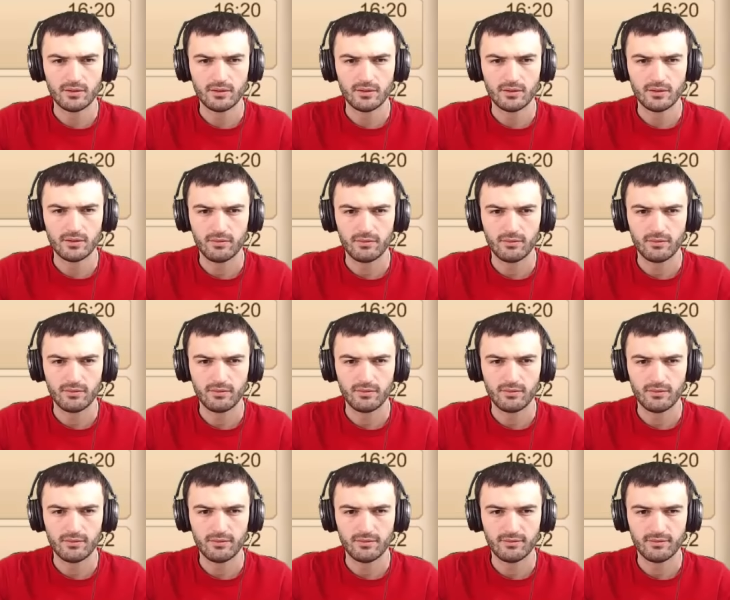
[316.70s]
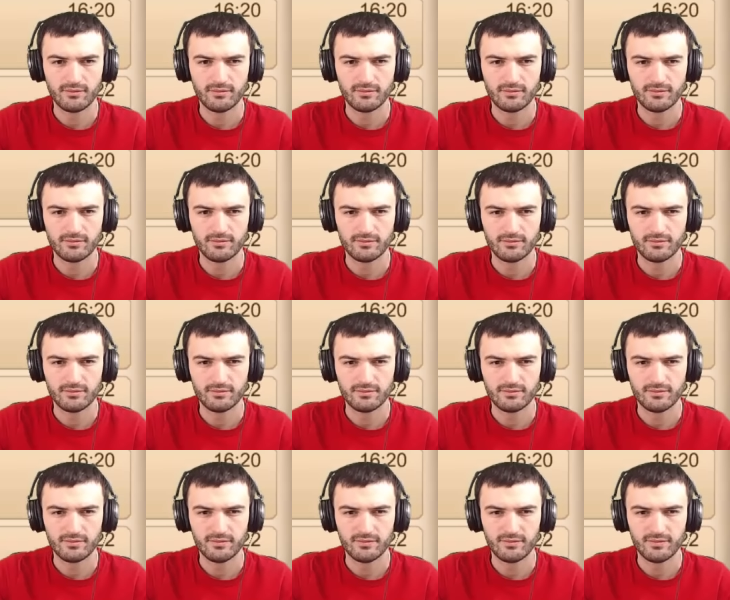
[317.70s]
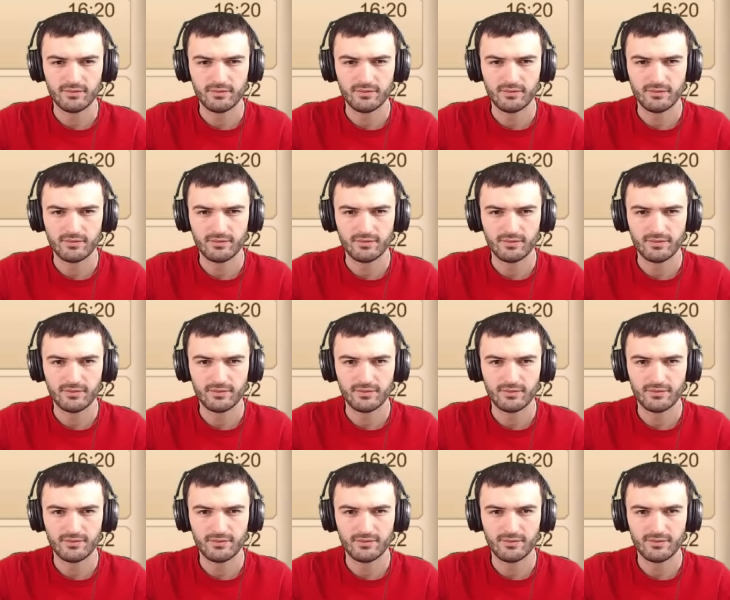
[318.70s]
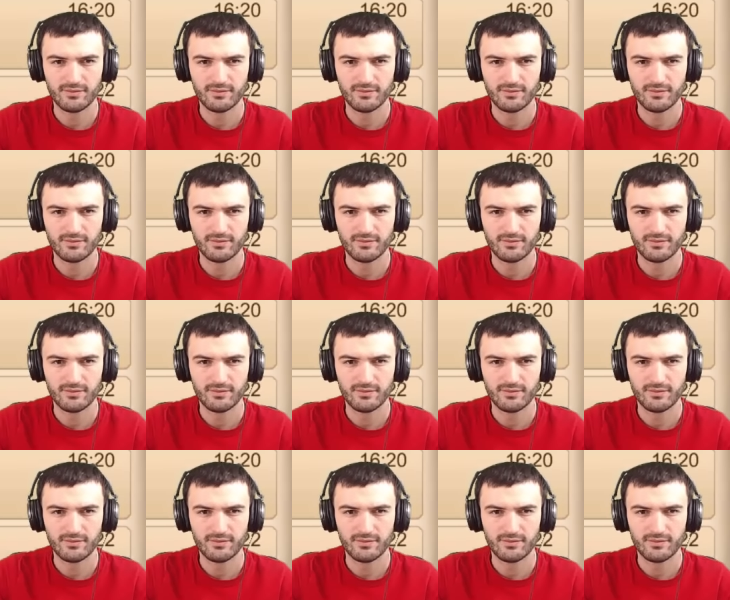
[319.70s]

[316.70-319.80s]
Nothing is said.